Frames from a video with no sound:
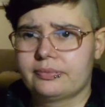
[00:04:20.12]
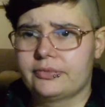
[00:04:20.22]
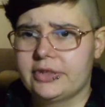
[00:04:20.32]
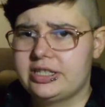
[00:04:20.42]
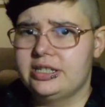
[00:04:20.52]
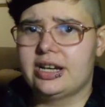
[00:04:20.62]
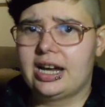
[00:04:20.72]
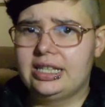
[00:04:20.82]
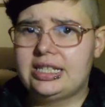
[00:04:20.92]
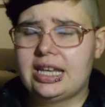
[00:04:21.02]
it's
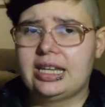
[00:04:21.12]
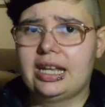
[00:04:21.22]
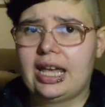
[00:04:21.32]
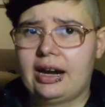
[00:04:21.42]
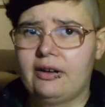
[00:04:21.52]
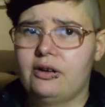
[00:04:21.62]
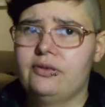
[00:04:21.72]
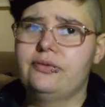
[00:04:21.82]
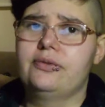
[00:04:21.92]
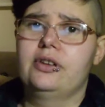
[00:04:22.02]
entirely taken care
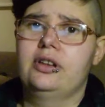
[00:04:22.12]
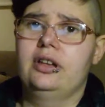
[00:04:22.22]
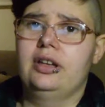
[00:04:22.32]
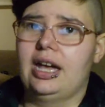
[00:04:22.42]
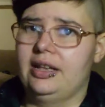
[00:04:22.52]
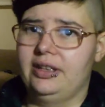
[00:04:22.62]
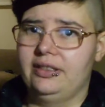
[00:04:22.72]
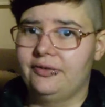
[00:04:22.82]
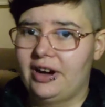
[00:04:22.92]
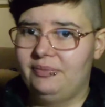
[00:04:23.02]
of, and then
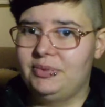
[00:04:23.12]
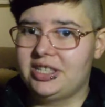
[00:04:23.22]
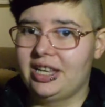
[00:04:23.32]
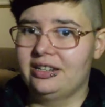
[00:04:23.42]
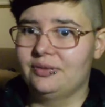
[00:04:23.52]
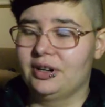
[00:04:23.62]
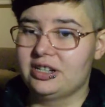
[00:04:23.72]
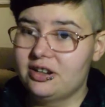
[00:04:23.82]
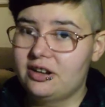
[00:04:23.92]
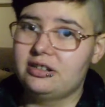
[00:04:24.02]
the 5% where
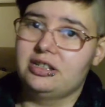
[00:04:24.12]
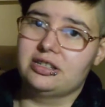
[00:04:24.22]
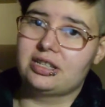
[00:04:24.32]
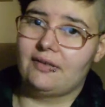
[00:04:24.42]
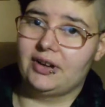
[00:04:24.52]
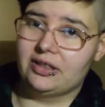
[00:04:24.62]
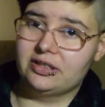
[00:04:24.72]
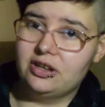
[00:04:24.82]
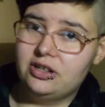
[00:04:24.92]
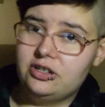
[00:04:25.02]
it's not, you just have another
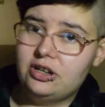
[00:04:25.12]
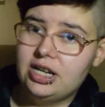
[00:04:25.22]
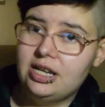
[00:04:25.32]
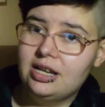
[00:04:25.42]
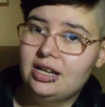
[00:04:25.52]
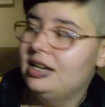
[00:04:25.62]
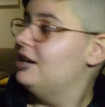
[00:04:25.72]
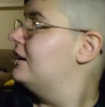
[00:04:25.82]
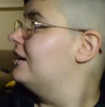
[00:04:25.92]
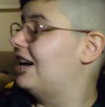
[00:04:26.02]
surgery,
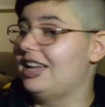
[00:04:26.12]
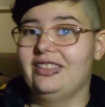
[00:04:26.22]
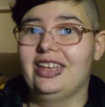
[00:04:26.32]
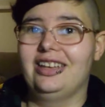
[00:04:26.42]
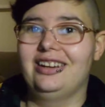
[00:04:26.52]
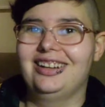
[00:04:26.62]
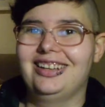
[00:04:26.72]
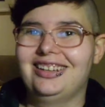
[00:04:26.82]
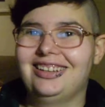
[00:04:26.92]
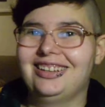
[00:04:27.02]
and then
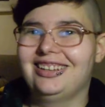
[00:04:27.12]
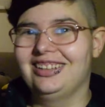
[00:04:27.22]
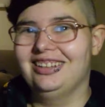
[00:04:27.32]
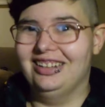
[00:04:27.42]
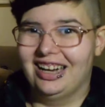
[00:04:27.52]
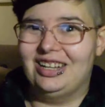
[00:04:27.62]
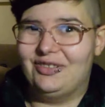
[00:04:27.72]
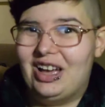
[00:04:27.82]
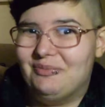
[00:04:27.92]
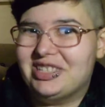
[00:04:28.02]

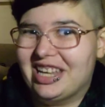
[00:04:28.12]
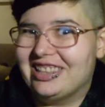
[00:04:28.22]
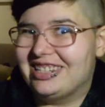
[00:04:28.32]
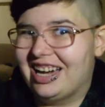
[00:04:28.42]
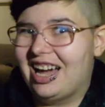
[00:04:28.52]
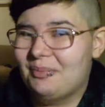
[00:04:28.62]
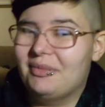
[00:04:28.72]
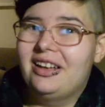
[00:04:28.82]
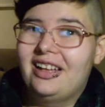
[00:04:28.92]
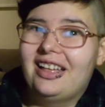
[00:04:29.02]
95% of the
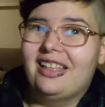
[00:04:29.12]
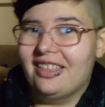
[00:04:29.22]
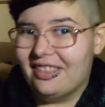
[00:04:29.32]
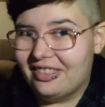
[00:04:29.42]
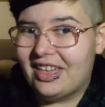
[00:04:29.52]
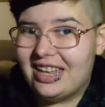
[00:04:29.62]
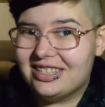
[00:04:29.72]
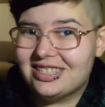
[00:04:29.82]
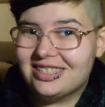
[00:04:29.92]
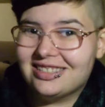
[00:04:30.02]
time
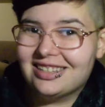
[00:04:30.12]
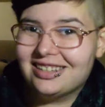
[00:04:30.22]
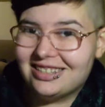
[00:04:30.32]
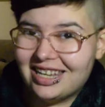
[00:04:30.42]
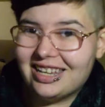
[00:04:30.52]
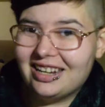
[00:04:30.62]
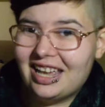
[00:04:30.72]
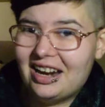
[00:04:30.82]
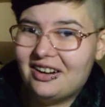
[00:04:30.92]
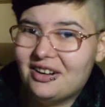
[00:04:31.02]
that's taken
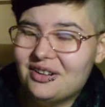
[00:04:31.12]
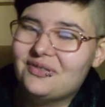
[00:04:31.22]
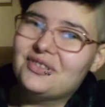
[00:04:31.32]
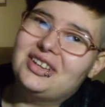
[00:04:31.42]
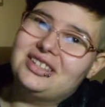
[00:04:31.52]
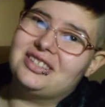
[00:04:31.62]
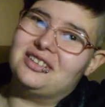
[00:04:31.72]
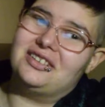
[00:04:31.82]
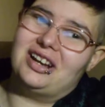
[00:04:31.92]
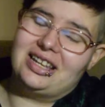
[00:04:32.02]
care of.
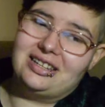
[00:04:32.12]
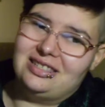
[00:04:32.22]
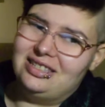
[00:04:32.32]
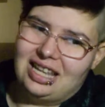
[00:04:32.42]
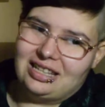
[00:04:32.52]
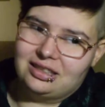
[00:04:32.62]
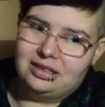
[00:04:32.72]
So as like